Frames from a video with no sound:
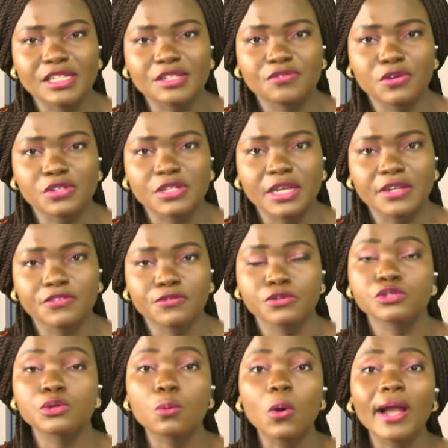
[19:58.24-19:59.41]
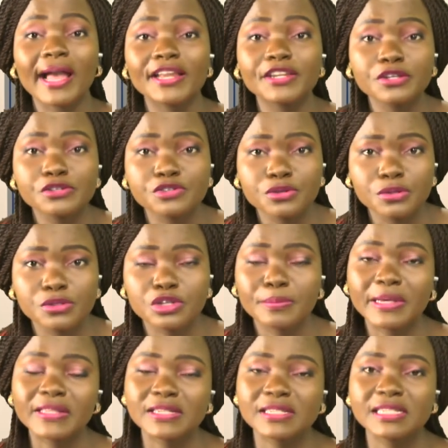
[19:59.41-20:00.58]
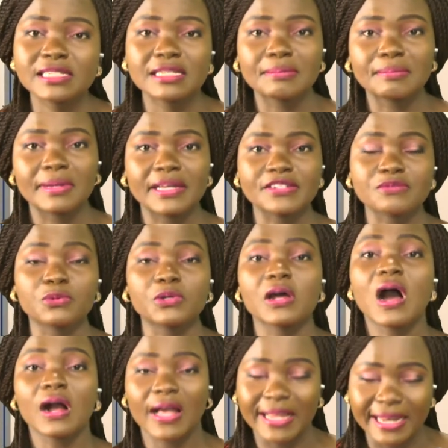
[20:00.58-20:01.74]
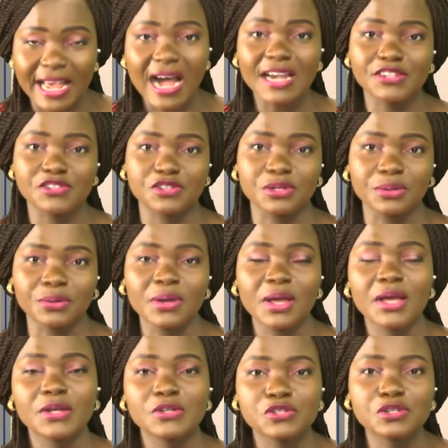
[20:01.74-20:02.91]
for staying through. So what can you do to make the system better? What can I do to